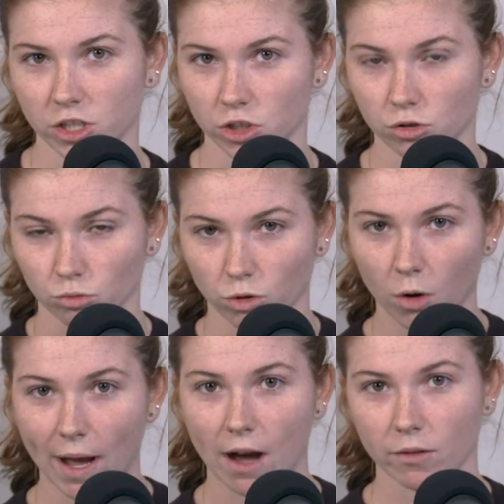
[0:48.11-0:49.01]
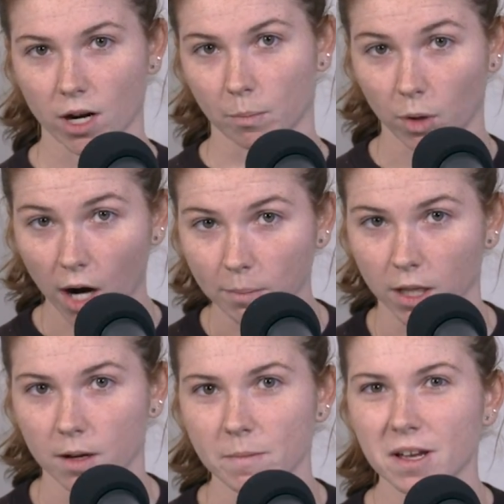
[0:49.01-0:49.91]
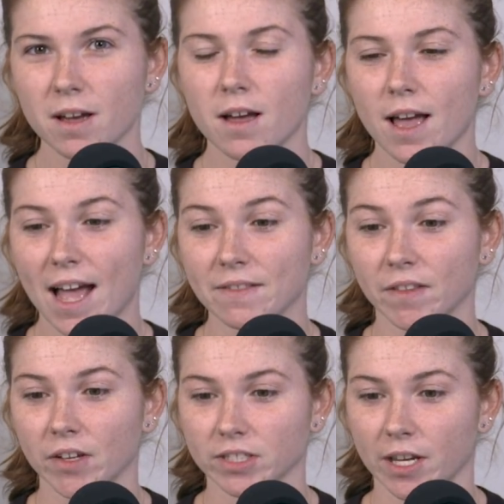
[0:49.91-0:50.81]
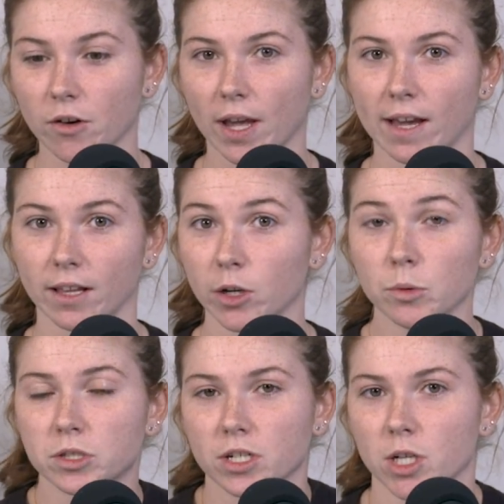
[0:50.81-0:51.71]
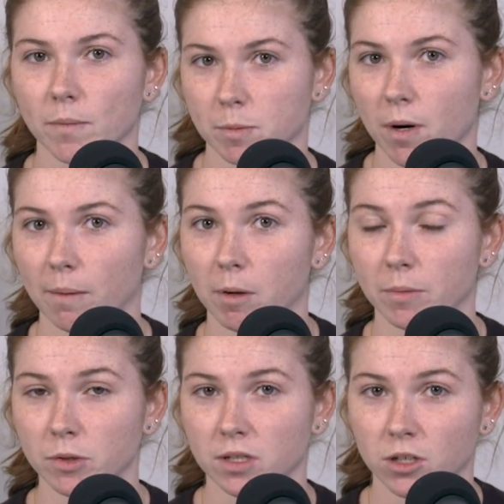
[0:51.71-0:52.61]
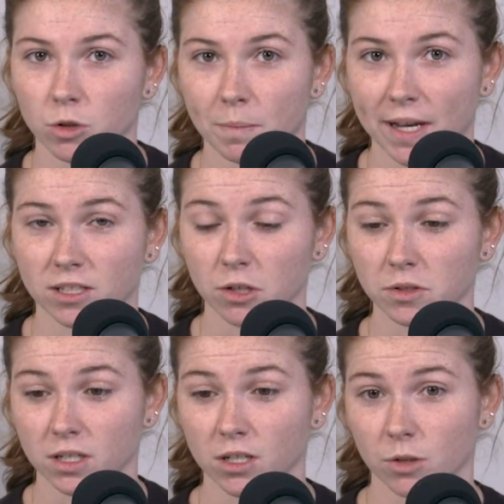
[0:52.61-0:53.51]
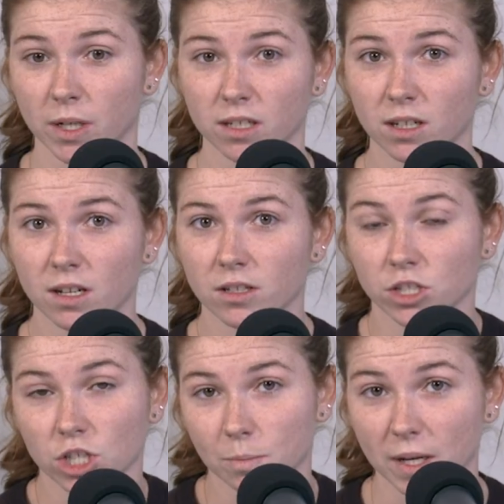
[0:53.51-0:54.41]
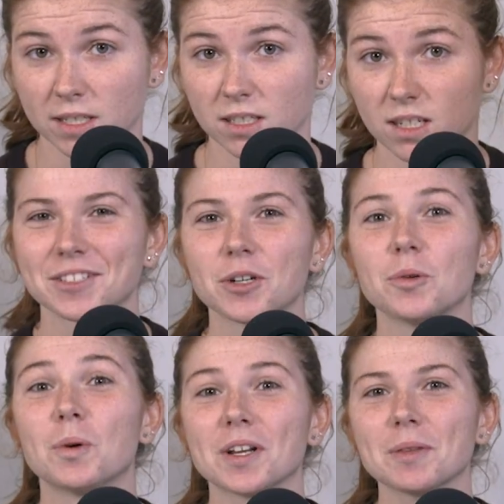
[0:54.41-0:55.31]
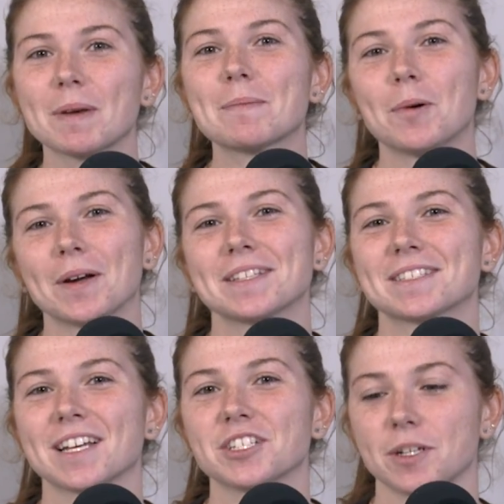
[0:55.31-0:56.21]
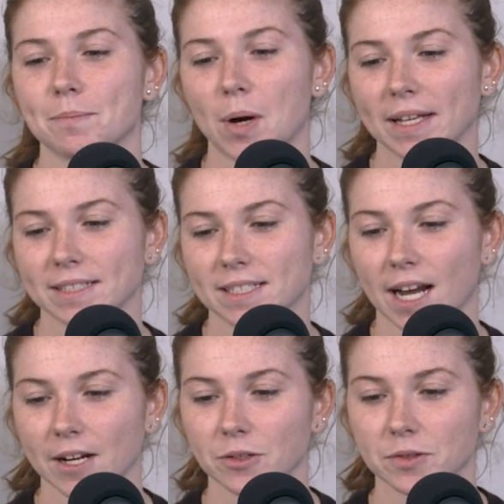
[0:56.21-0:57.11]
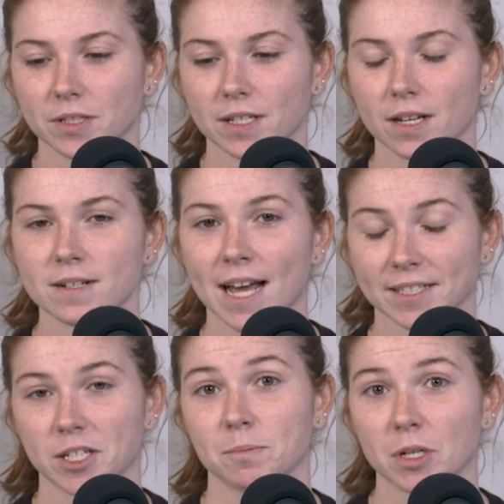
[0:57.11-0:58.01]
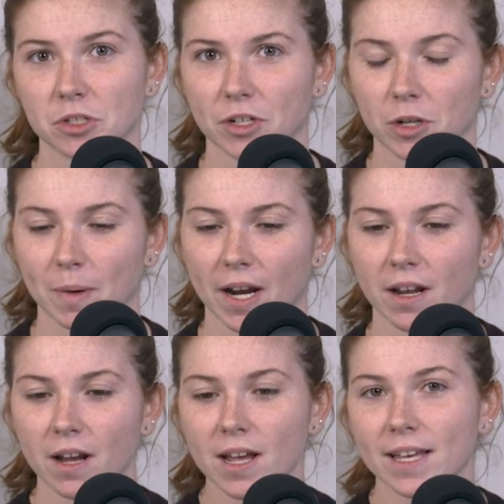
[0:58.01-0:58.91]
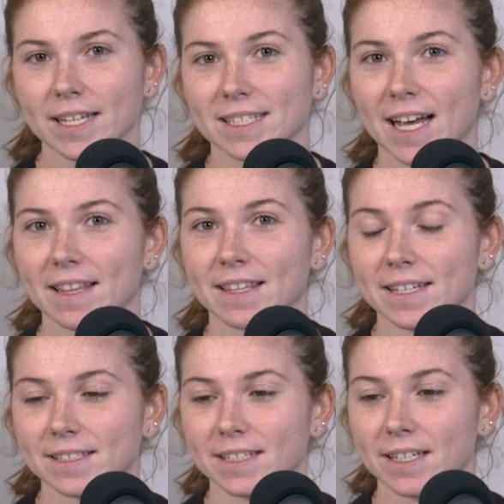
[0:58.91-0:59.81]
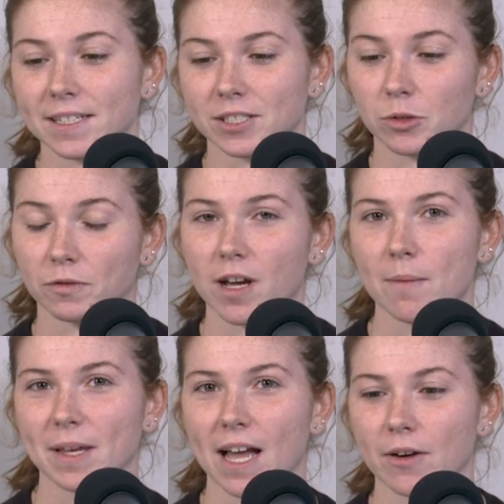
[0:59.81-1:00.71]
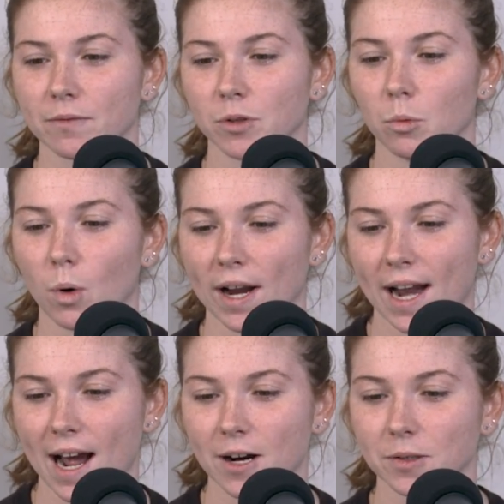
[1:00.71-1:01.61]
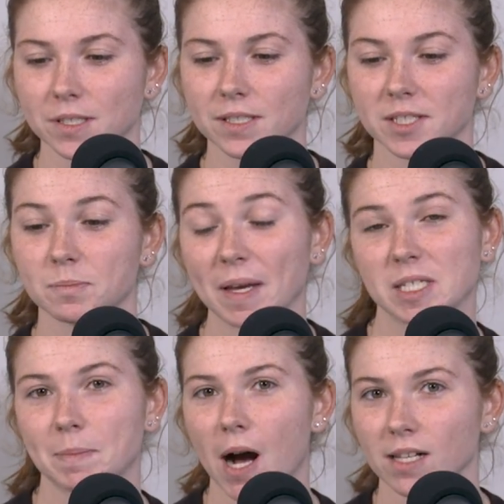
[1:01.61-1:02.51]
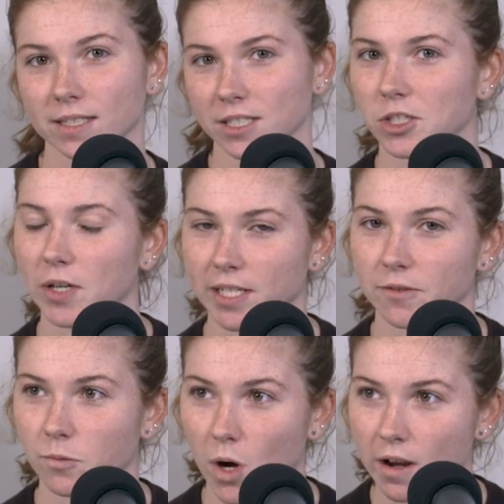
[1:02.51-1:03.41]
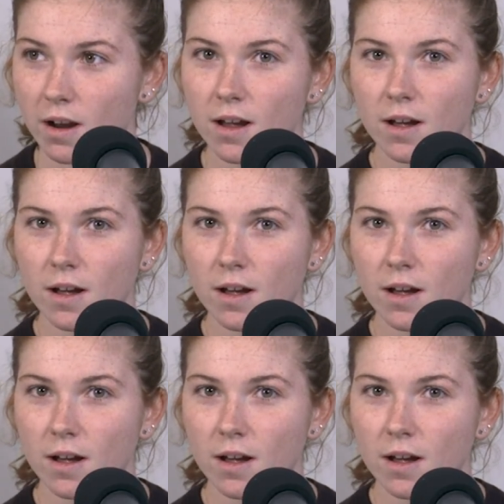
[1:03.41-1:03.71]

just throw out a problem and then they'll say, okay, like, who's gonna solve this problem? Who's gonna do it best? Who's gonna do it the cheapest? So one of the big points that Jim Bridenstine, who's the NASA administrator, made is that this is sort of coming out of the White House Space Policy Directive 1,